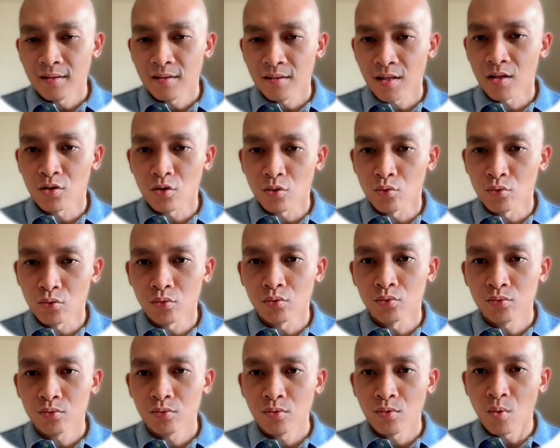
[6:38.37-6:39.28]
than you
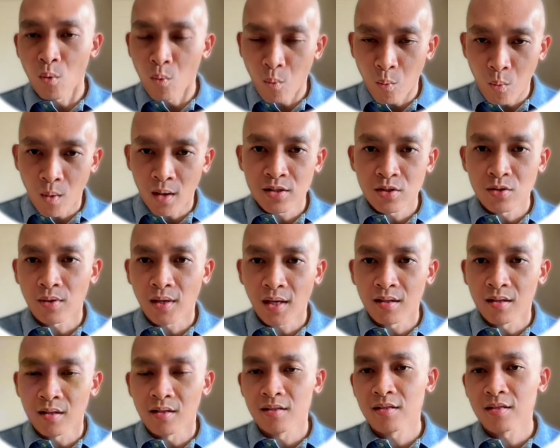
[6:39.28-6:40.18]
do once you
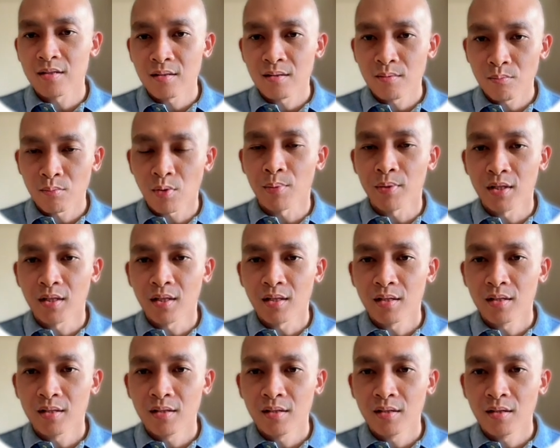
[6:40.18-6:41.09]
get this property,
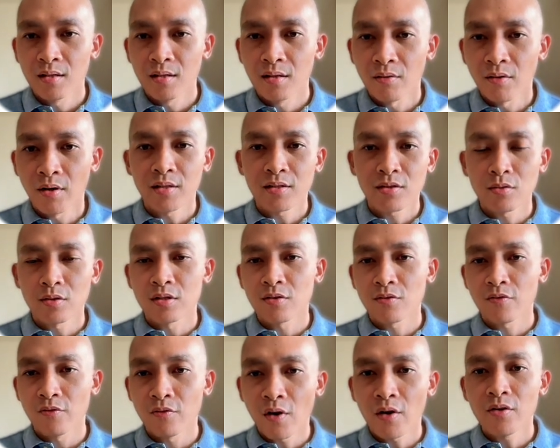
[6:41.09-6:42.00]
right? So
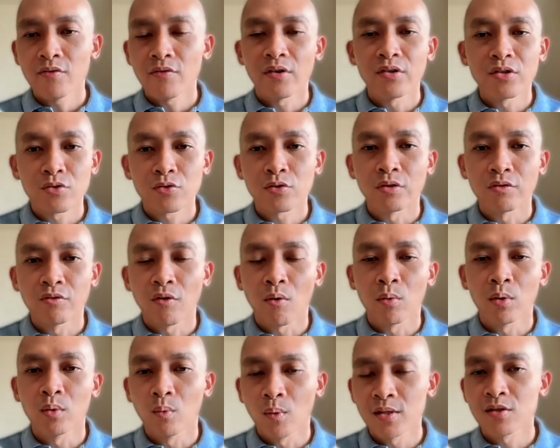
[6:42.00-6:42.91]
it's very, very
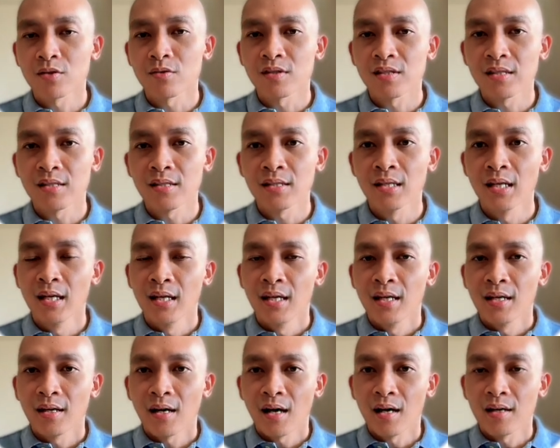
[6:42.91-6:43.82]
straightforward once you see
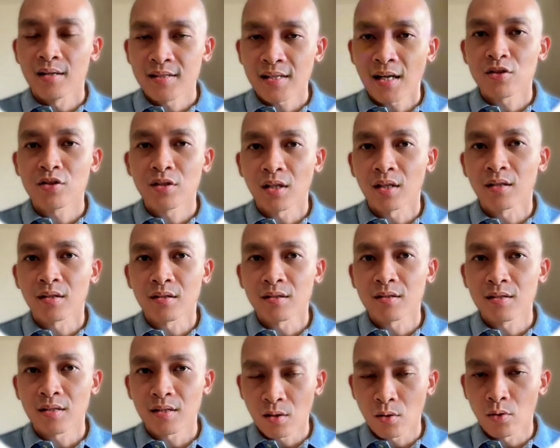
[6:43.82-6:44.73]
such
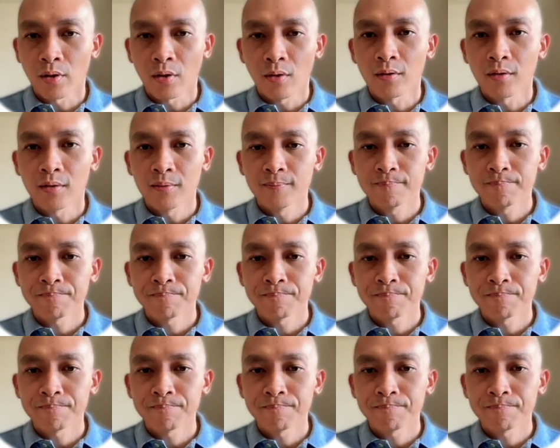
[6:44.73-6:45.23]
things going on,